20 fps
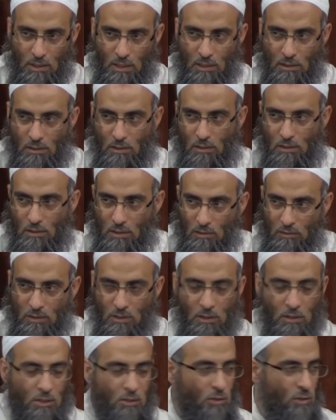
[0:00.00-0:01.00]
that they
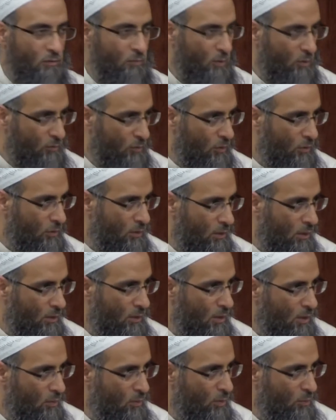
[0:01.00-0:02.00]
never heard of before in
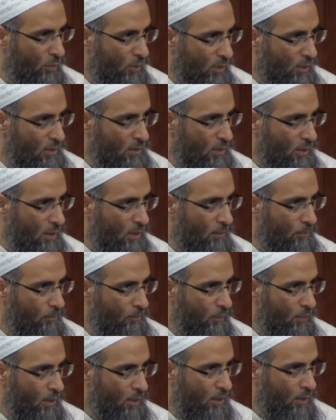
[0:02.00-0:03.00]
the Arabian Peninsula.
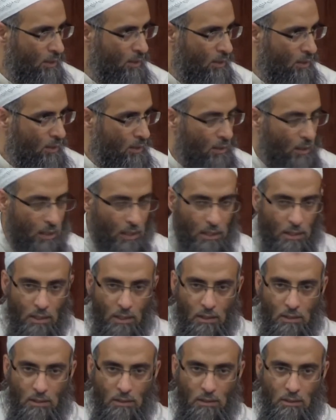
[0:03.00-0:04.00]
And
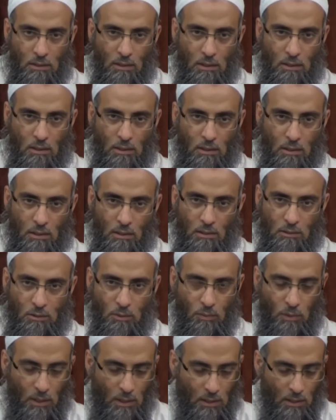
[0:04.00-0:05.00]
then,
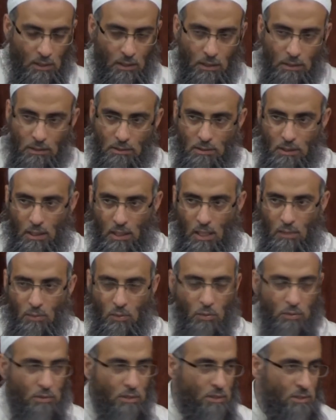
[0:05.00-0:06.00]
subhanAllah, the
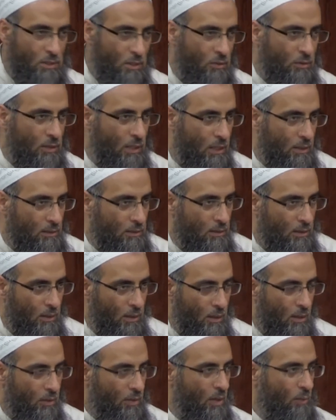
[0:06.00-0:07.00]
Sahaba, when they saw
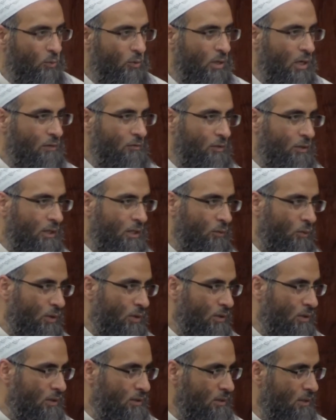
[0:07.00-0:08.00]
that, the munafiqeen, what
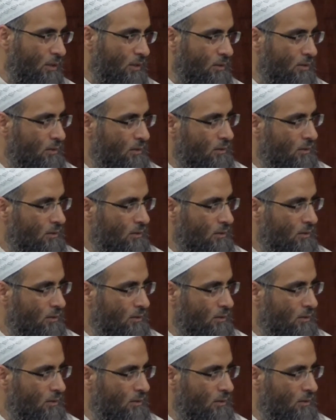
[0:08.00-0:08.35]
did they say?